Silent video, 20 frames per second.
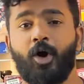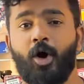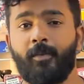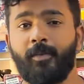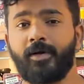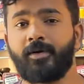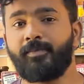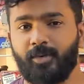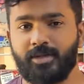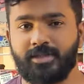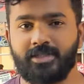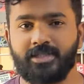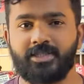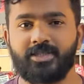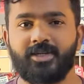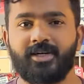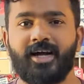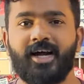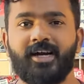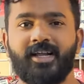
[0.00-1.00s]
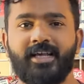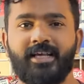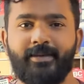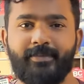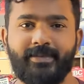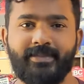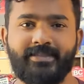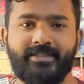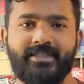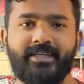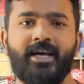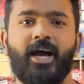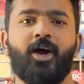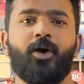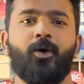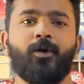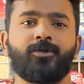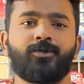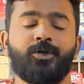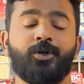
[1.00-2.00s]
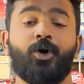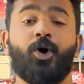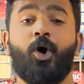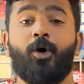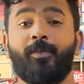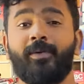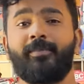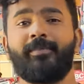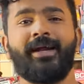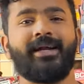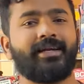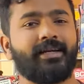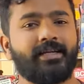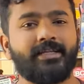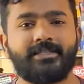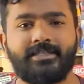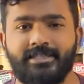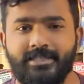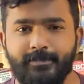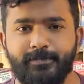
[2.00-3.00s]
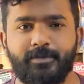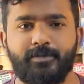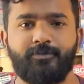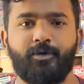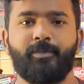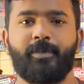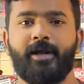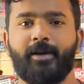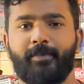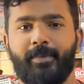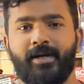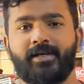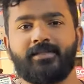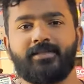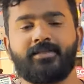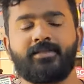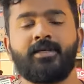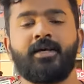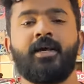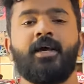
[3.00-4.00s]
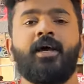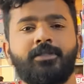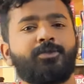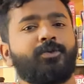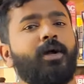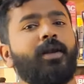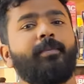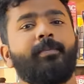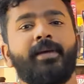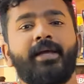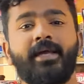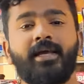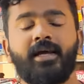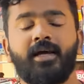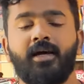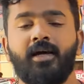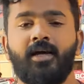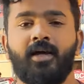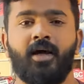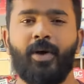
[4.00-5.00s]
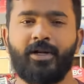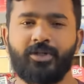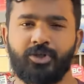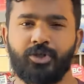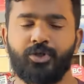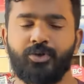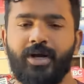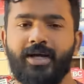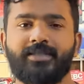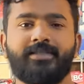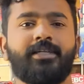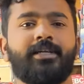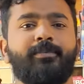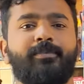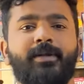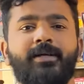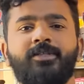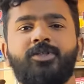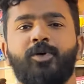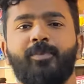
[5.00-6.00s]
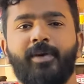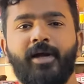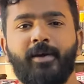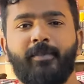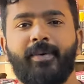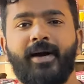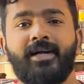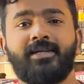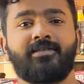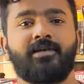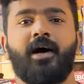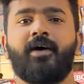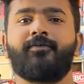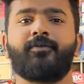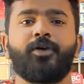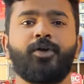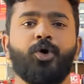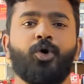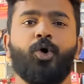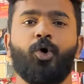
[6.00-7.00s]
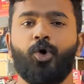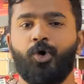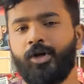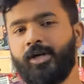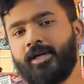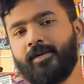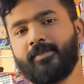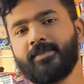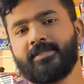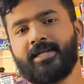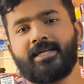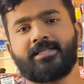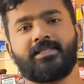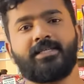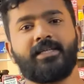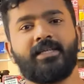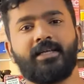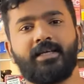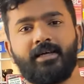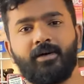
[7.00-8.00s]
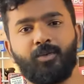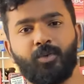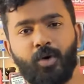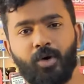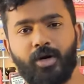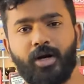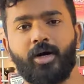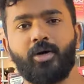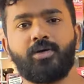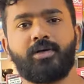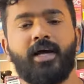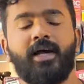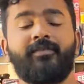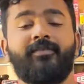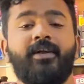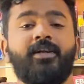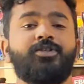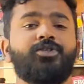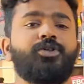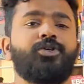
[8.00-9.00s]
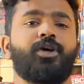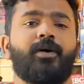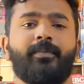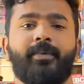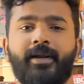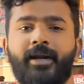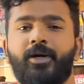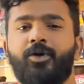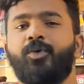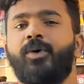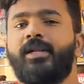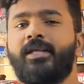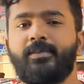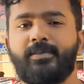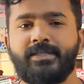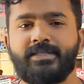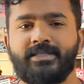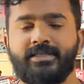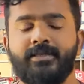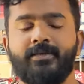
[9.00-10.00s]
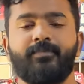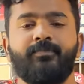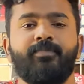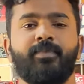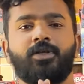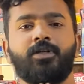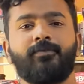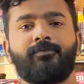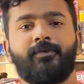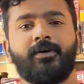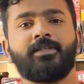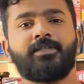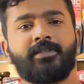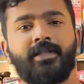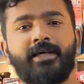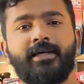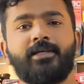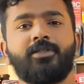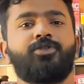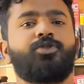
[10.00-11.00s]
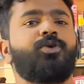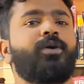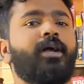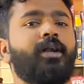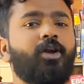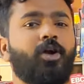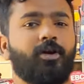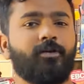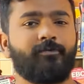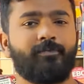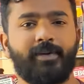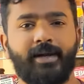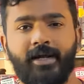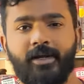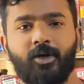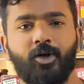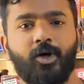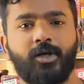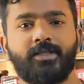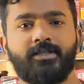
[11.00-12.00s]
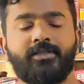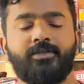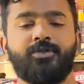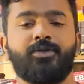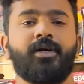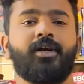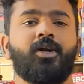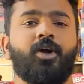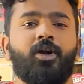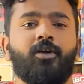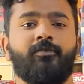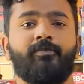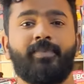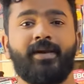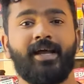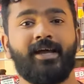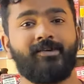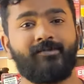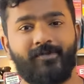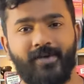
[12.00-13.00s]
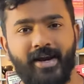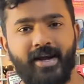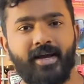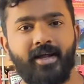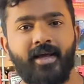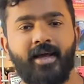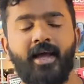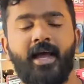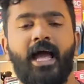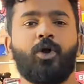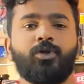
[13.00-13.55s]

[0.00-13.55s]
common questions regarding EBC and also common maintenance tips for brake pads. First one being, when should you actually replace your brake pads after your OEM is actually worn out, and when should you upgrade to an EBC? So the first thing is you get a lot of brake noise, you get a lot of brake fade, and